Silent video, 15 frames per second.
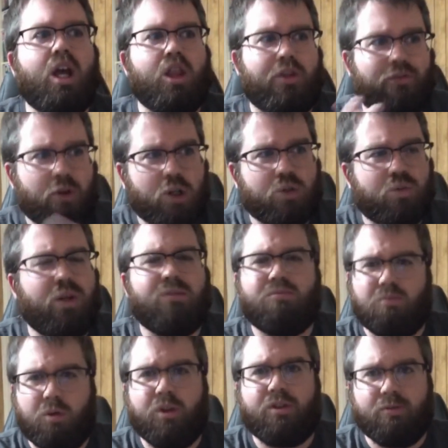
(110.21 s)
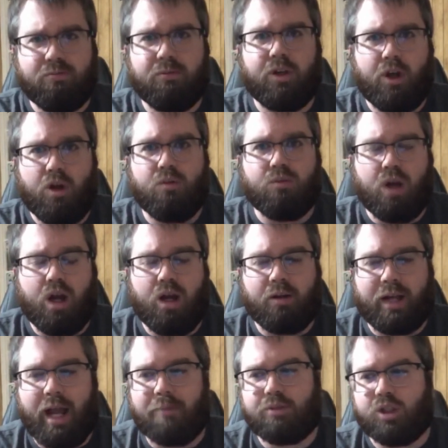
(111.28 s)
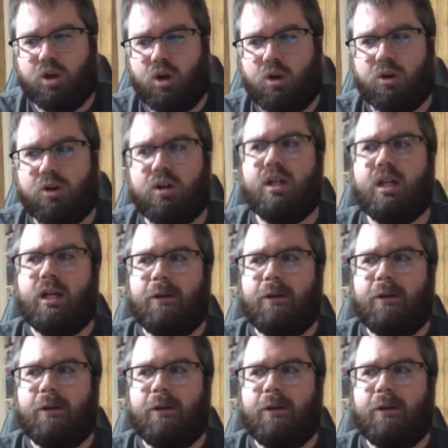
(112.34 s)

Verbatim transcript: The first one with, you know, Captain Carter